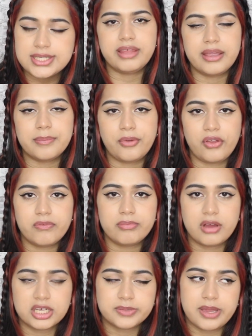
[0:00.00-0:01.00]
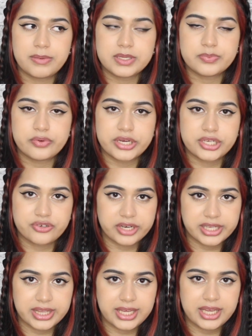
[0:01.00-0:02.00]
They both marked papers pretty
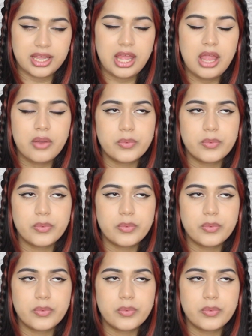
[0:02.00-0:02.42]
strictly,